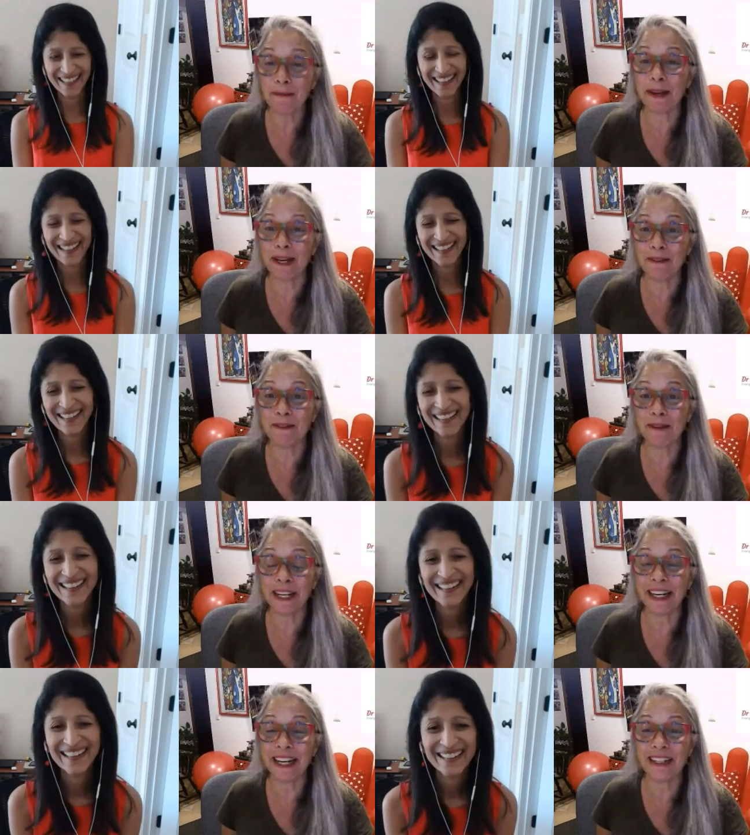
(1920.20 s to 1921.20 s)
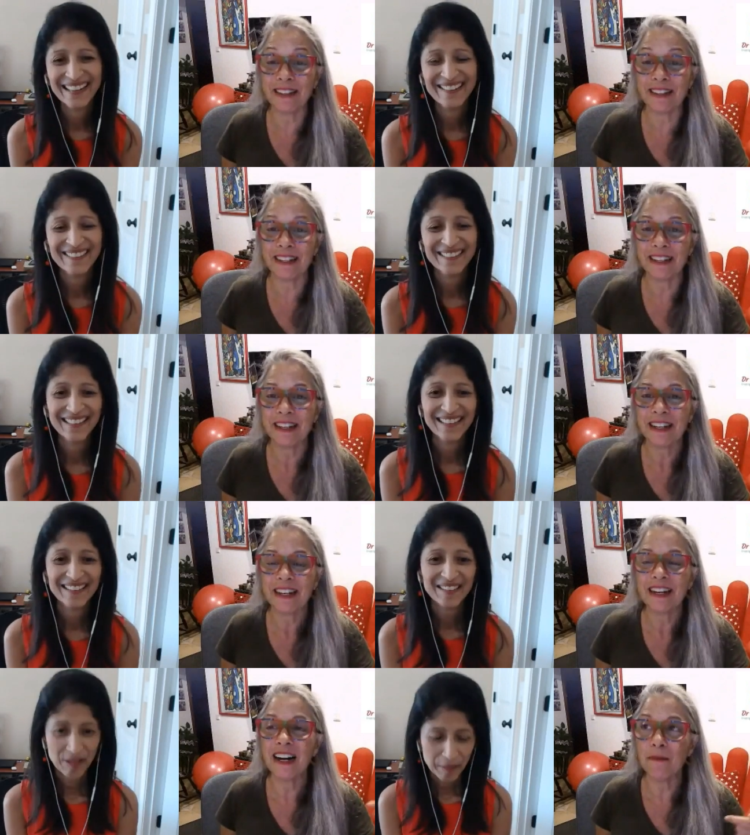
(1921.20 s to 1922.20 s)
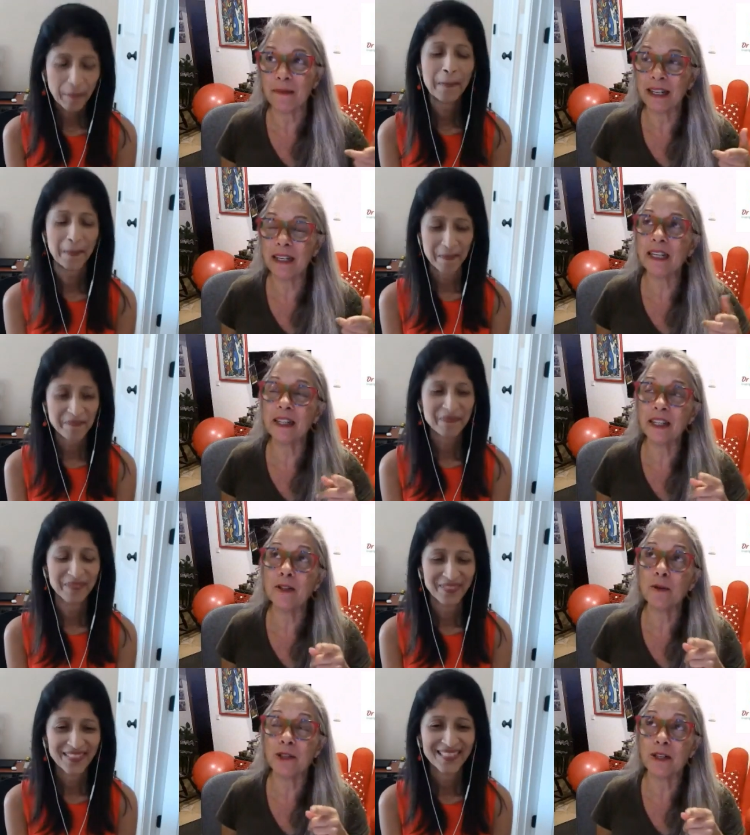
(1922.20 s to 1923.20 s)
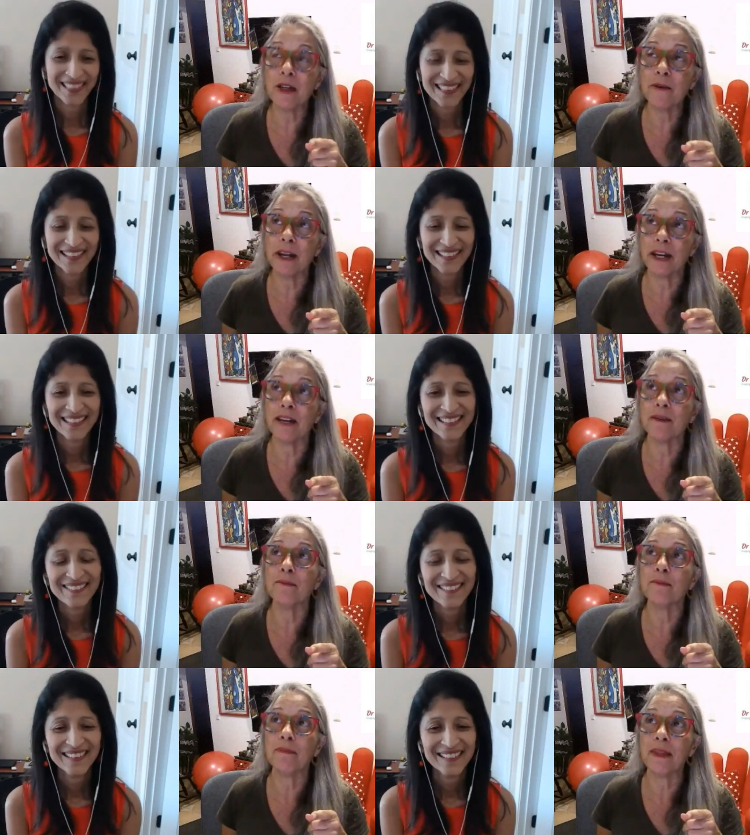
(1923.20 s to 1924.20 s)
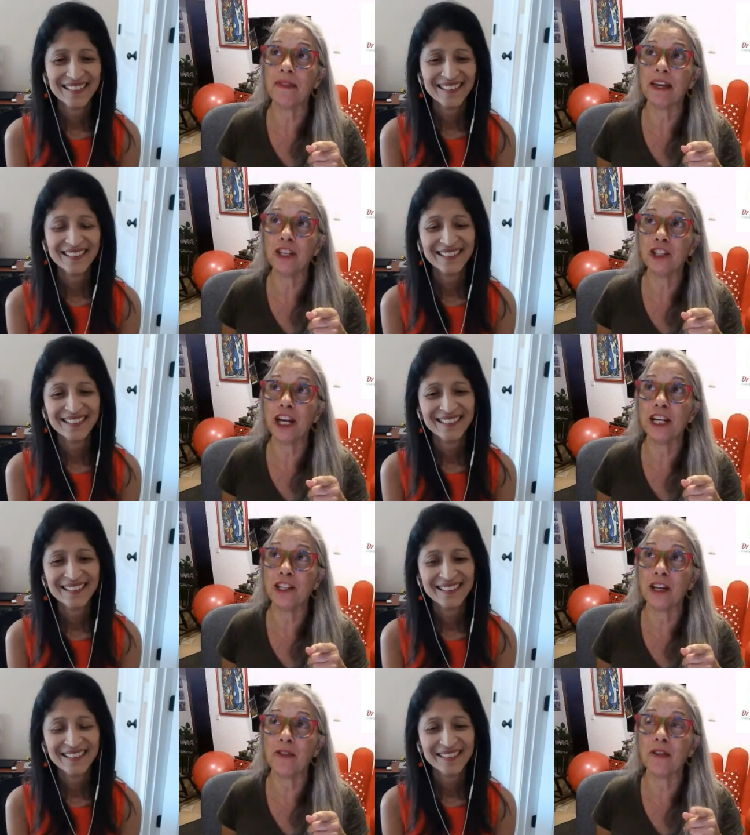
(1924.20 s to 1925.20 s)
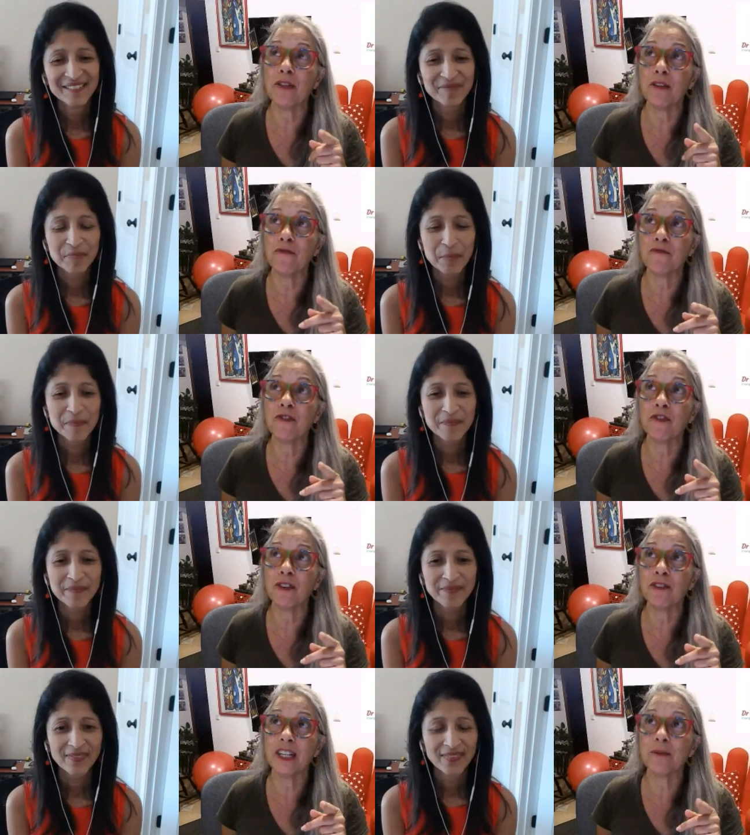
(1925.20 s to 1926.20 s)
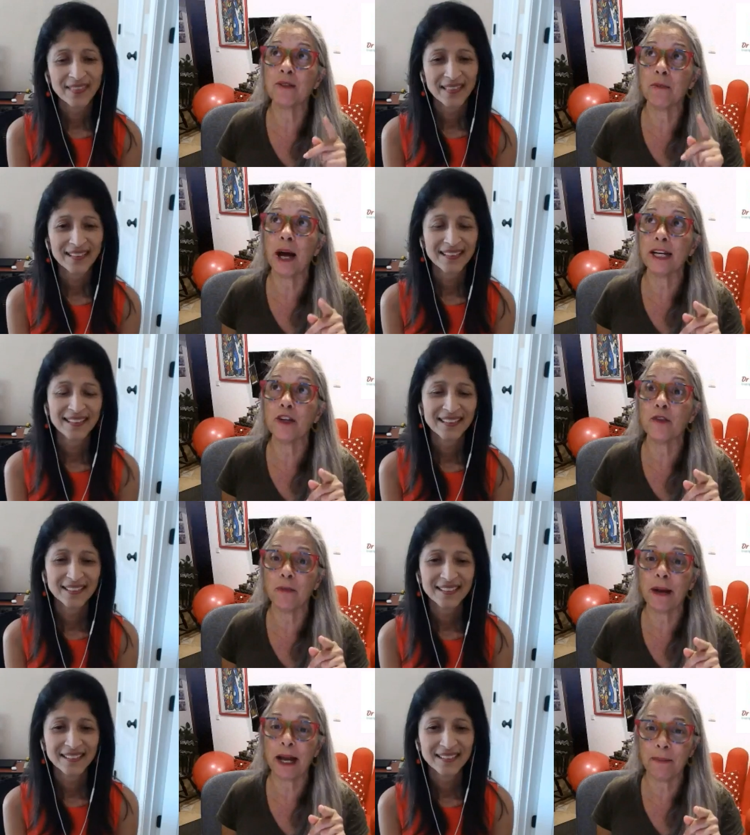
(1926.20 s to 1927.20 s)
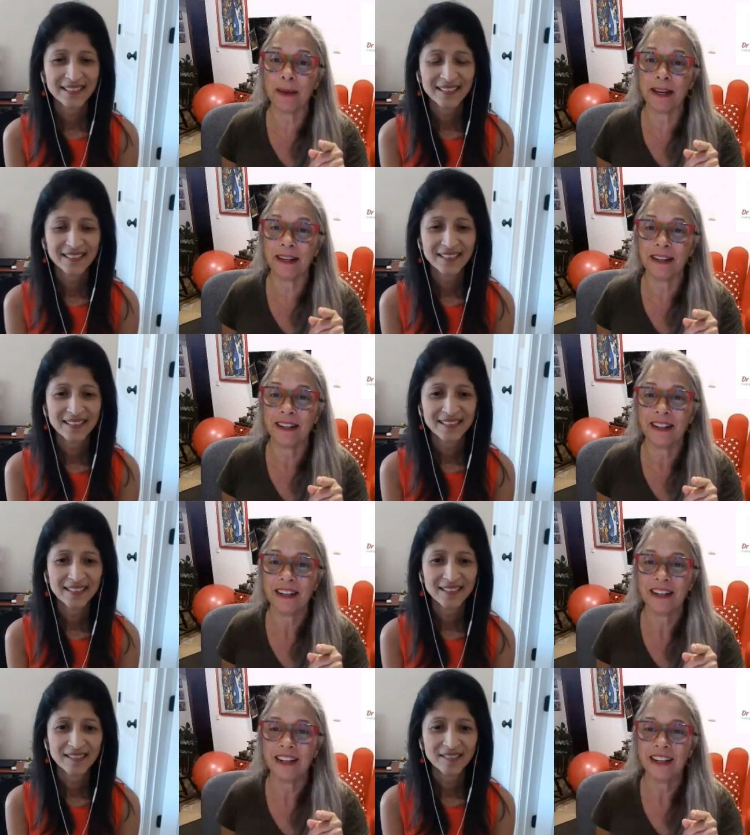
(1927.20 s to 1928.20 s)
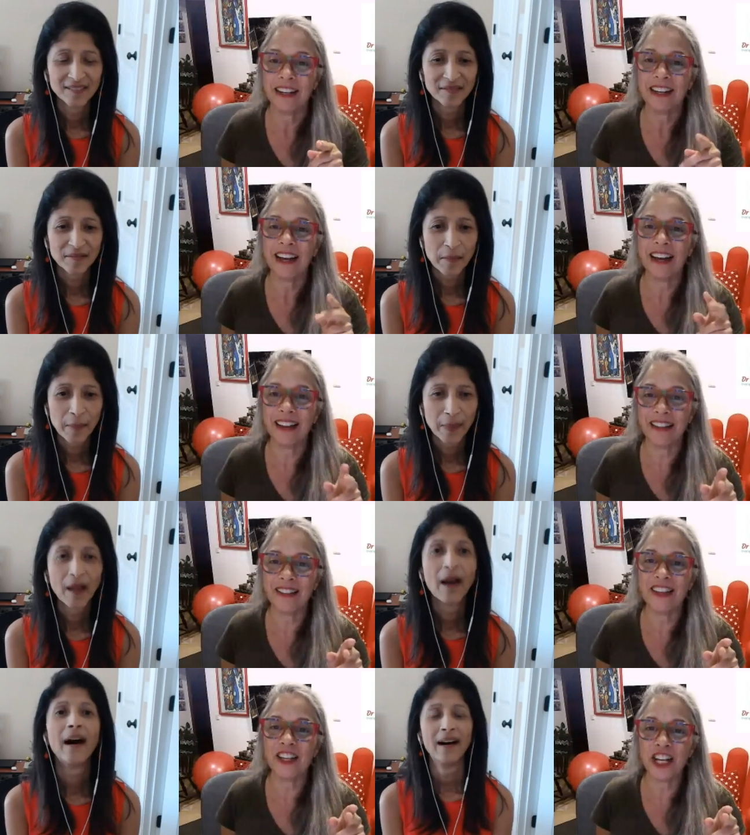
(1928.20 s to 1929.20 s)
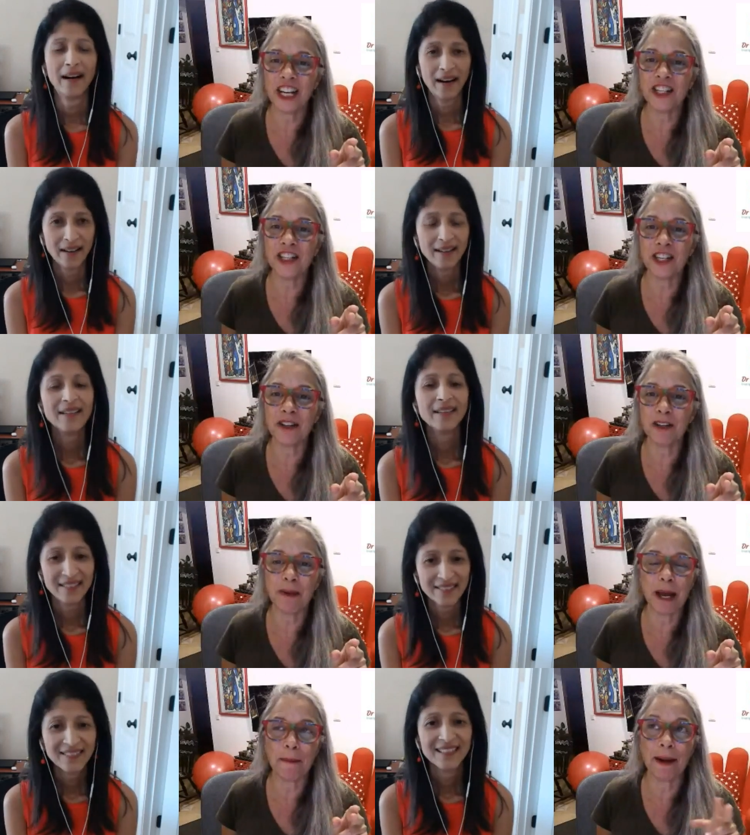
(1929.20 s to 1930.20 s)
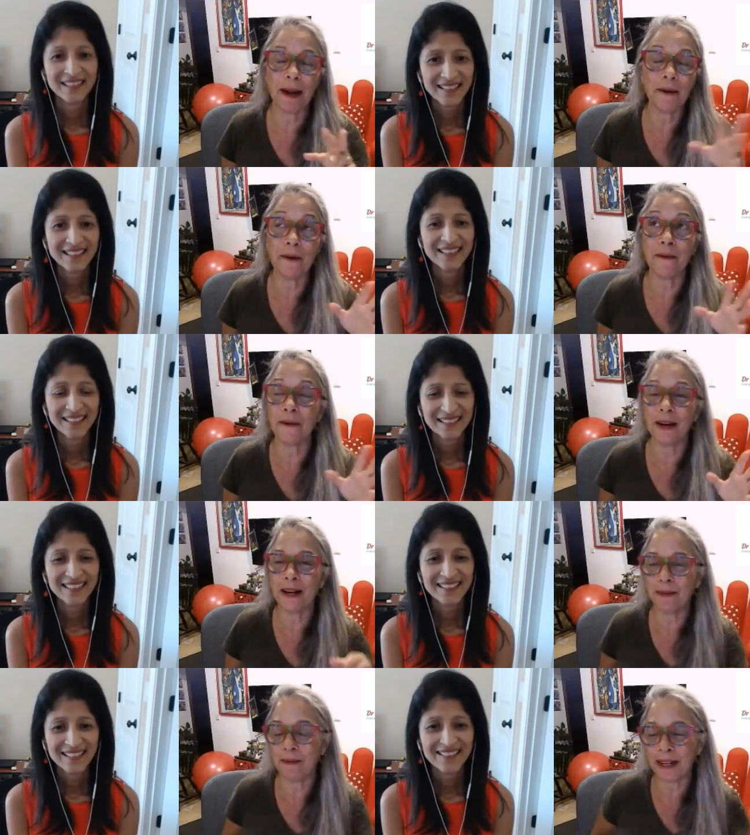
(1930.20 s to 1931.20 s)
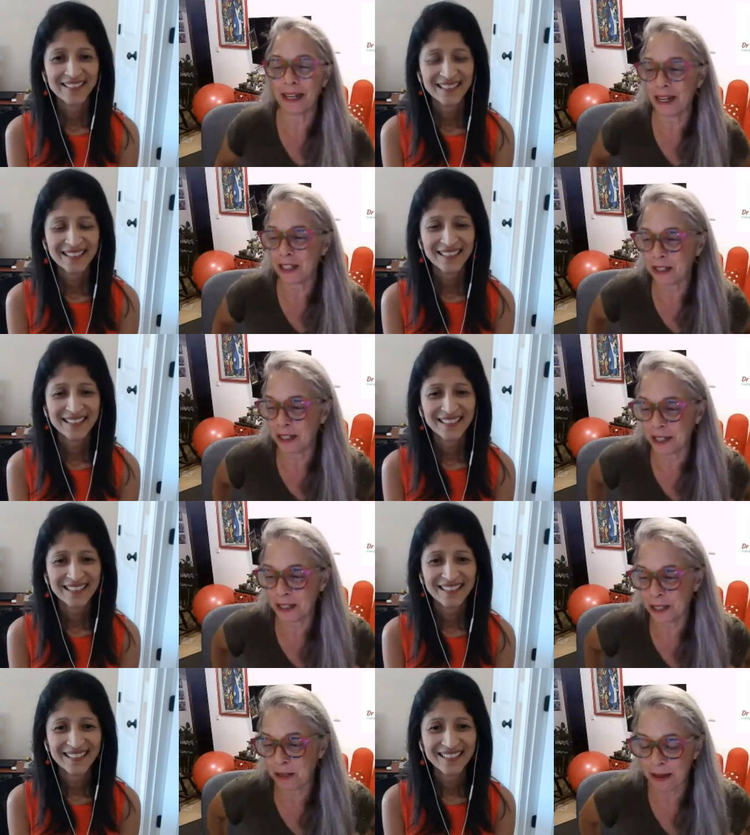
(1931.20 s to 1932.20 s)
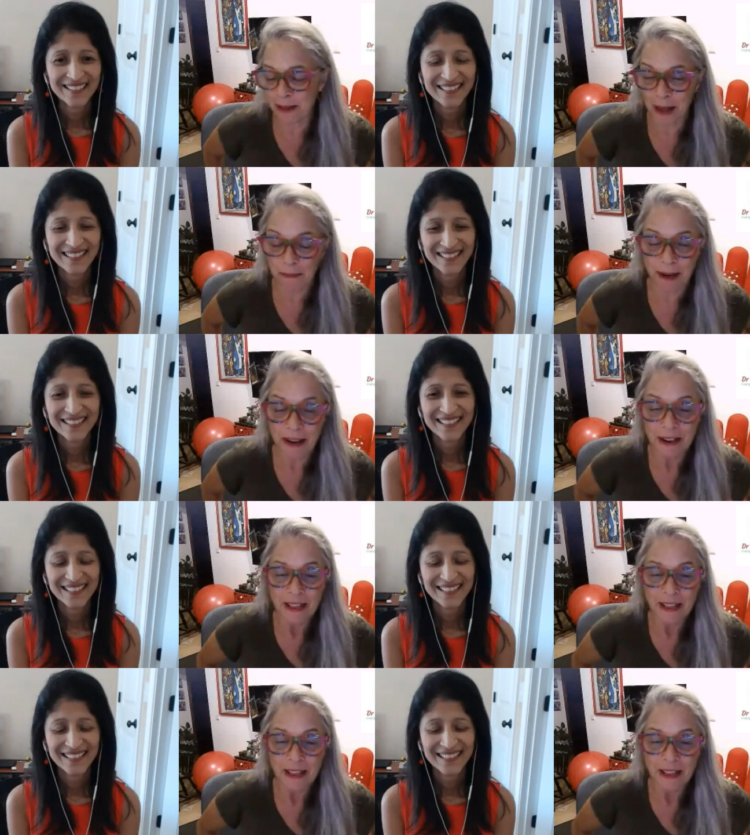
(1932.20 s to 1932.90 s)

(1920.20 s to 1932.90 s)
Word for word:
Speaker 1: pain was what he handled it. There was another name that they changed it. I think the first name was mind over back pain. And I think they changed it to healing back pain. I don't know why. I mean, I can ask Galinsky about that. But